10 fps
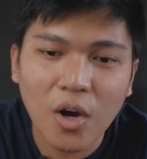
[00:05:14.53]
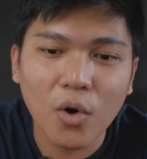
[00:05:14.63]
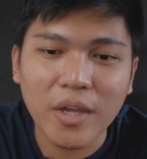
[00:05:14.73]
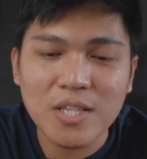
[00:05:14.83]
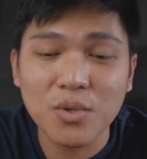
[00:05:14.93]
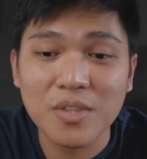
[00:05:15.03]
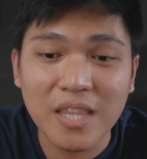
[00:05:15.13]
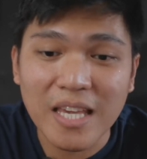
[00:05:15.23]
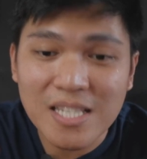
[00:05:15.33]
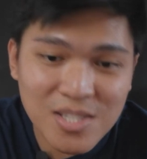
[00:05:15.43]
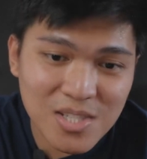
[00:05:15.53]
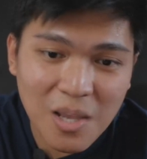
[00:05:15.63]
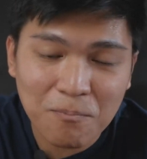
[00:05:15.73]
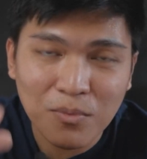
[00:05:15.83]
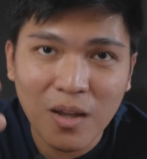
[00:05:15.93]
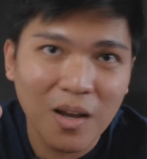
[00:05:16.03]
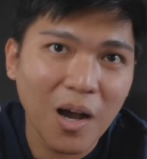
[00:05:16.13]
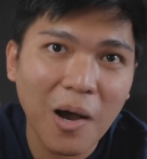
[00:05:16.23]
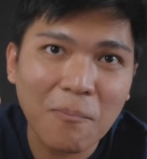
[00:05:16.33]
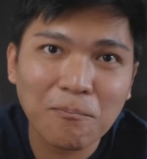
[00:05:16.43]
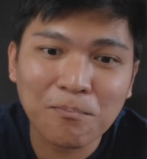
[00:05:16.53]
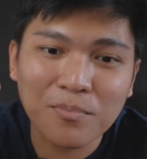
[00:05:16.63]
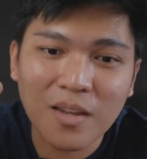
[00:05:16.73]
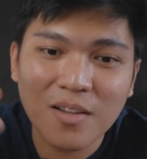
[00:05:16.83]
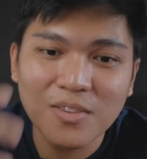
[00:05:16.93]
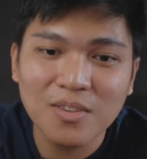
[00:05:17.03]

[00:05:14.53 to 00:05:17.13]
Okay, so this um,